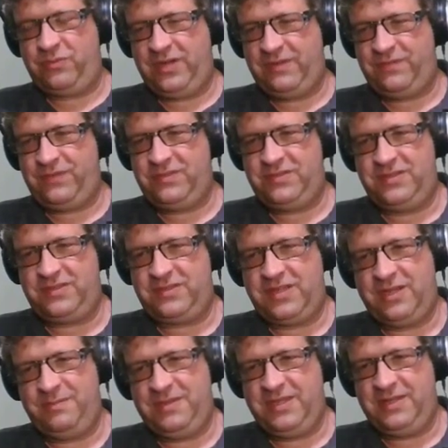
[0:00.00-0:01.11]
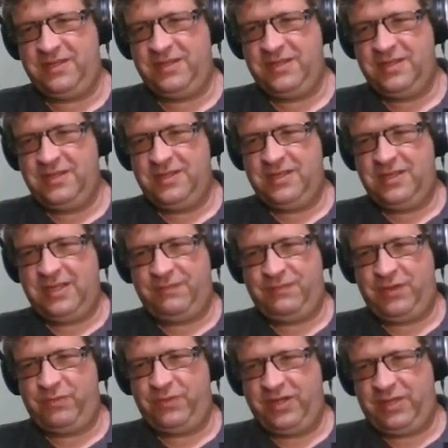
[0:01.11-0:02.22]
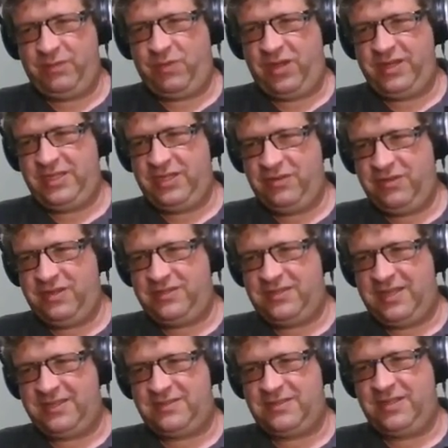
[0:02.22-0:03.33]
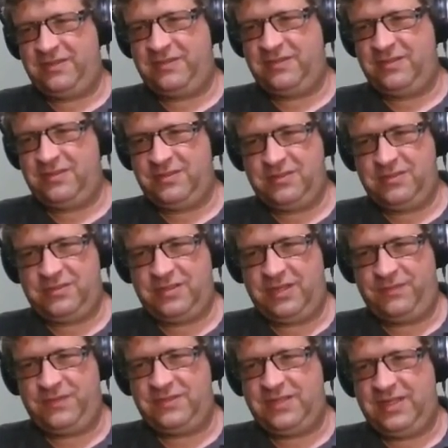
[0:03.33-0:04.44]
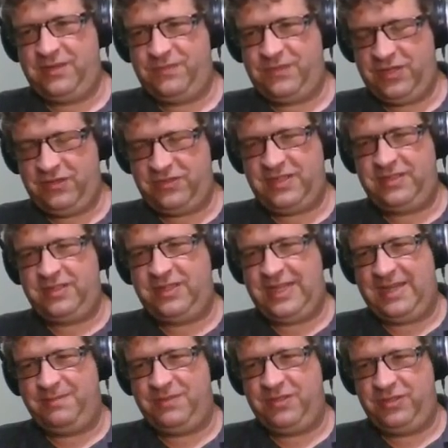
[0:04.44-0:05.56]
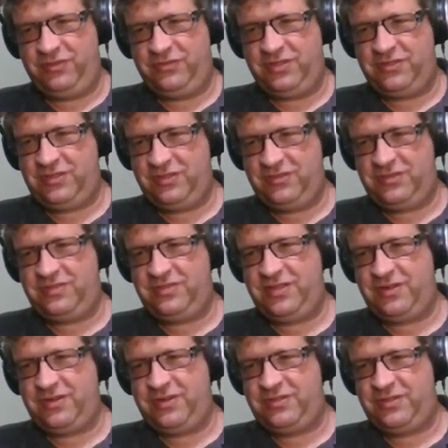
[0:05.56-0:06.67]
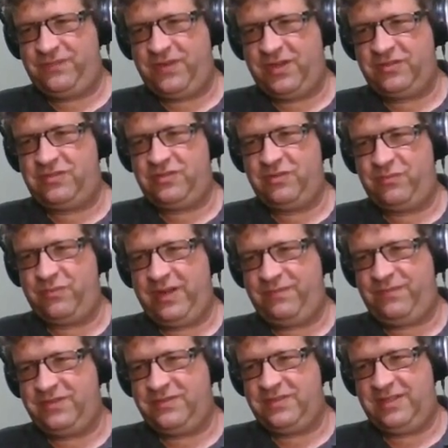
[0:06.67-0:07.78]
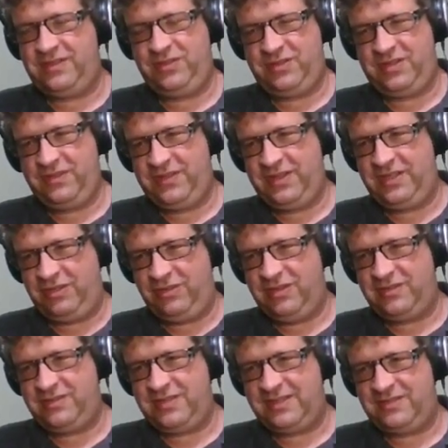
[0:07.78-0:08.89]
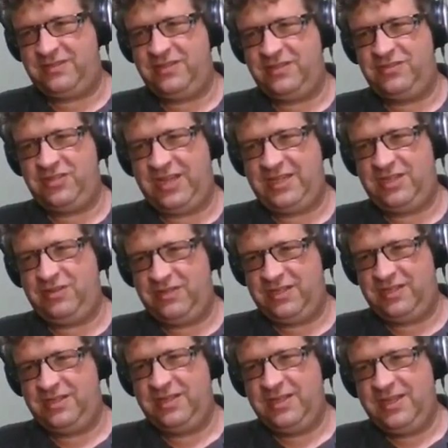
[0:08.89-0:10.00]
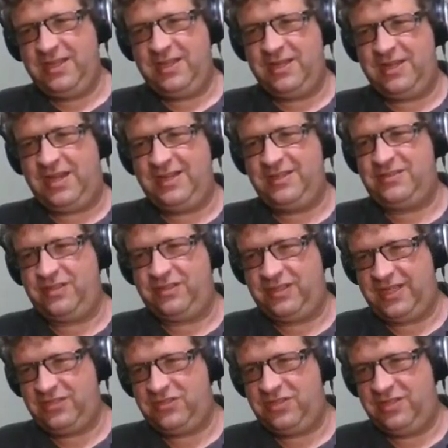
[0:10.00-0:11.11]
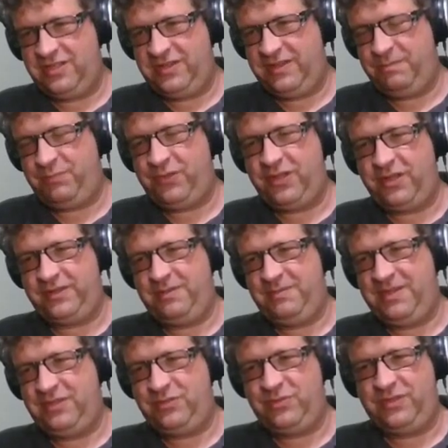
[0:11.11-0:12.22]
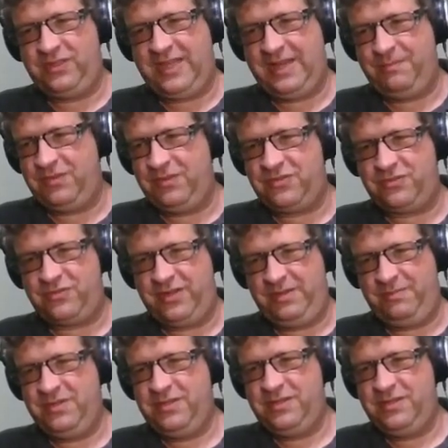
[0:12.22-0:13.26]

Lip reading: references come in, if you really want to unit test stuff, instead of using the Lambda, you'll just use a series of function reference that you can then unit test in JUnit in isolation and then plug them into a Lambda stream.